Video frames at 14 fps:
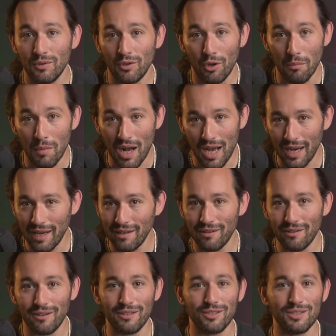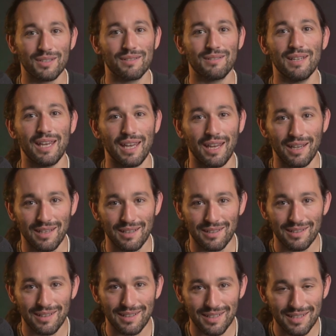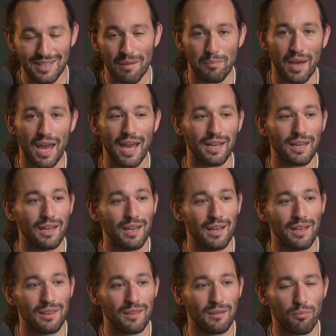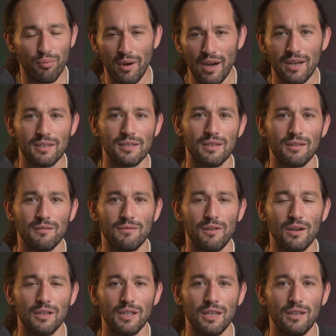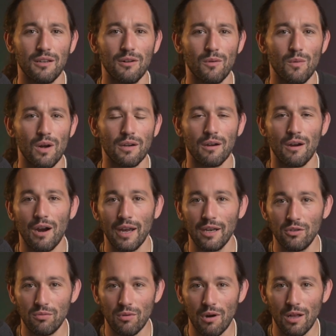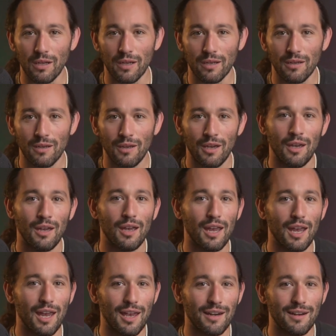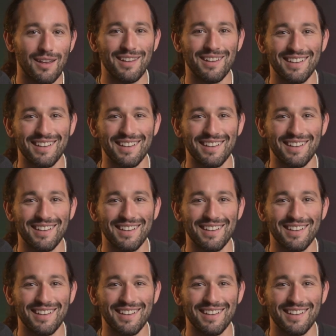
your mind or just taking a step back, the brakes on the VARLA Eagle One are hydraulic. And